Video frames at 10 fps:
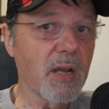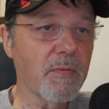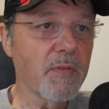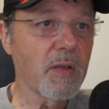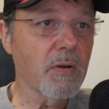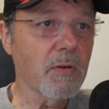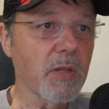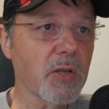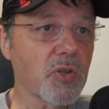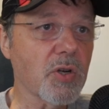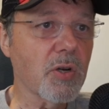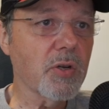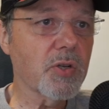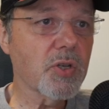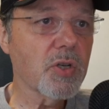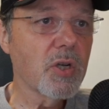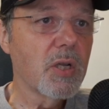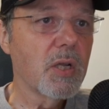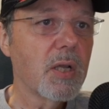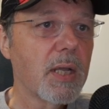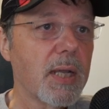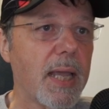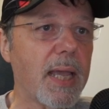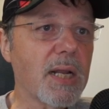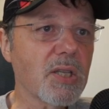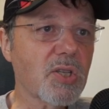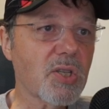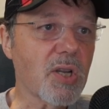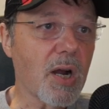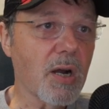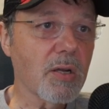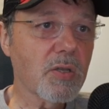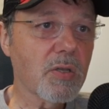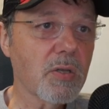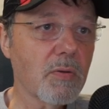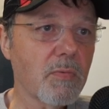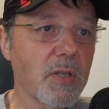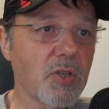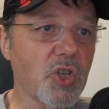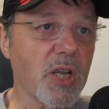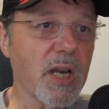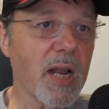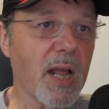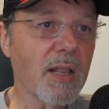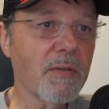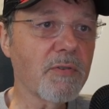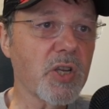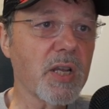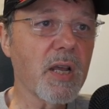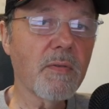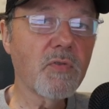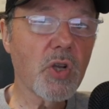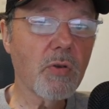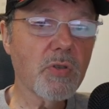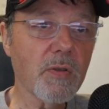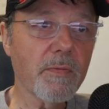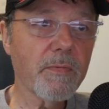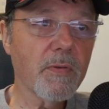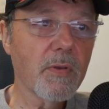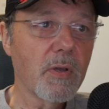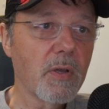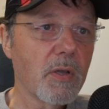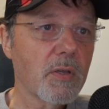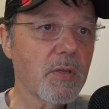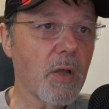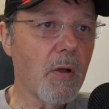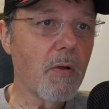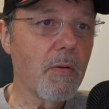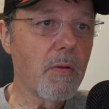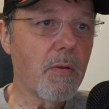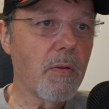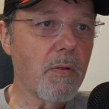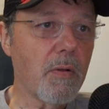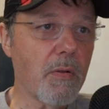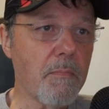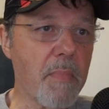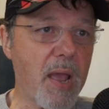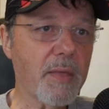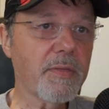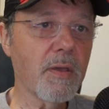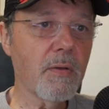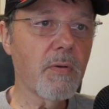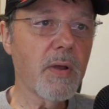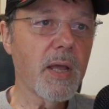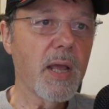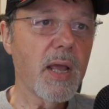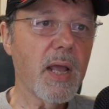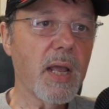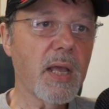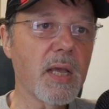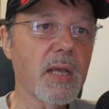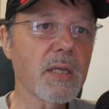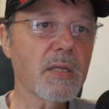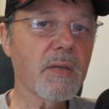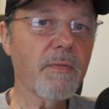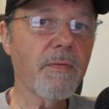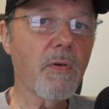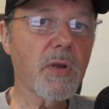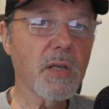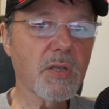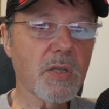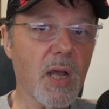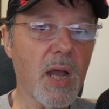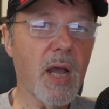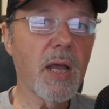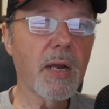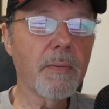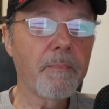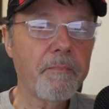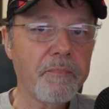of the early church. And it starts with the genealogy of Joseph. So Matthew is focused on